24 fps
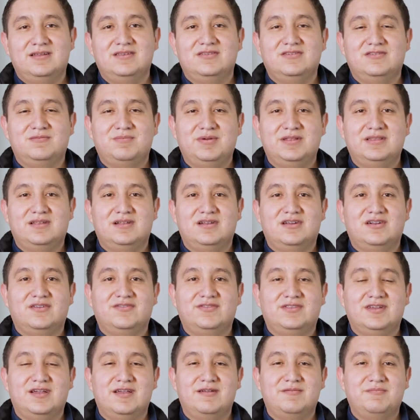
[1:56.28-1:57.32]
that you spend a lot
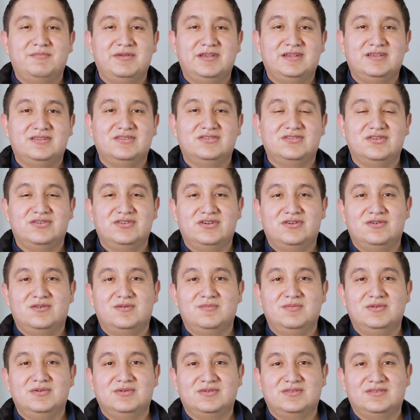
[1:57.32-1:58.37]
of time making sure your
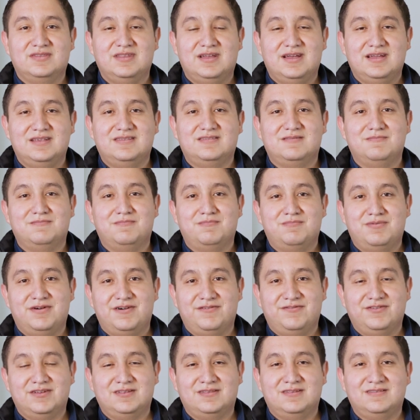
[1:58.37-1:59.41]
home looks nice and
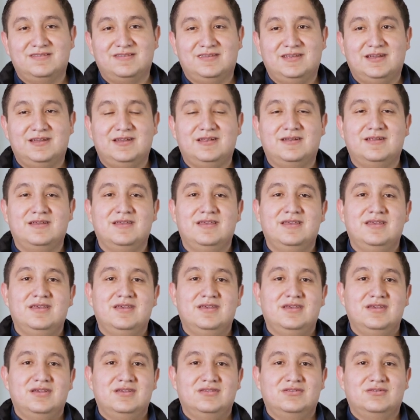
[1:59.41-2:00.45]
perfect inside.
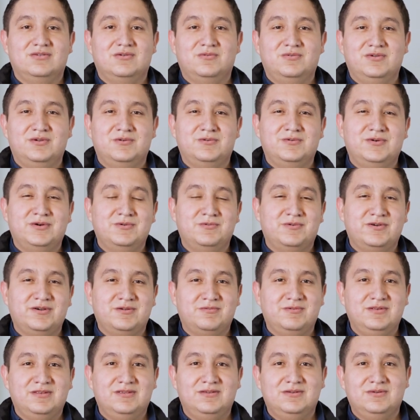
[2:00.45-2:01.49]
So we will
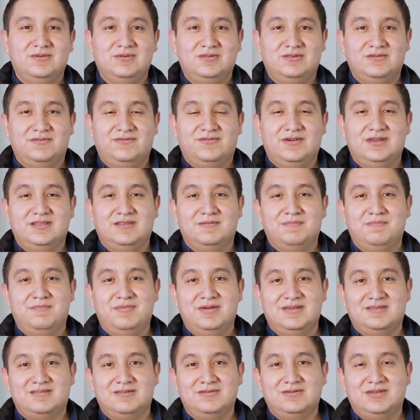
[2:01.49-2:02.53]
work with you to find the
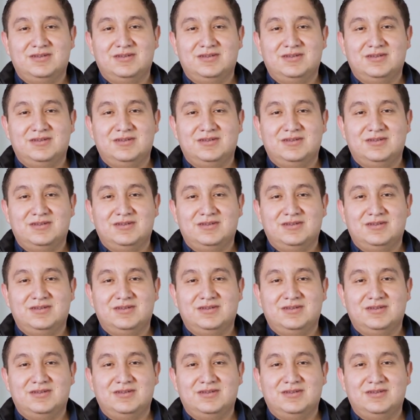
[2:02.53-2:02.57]
best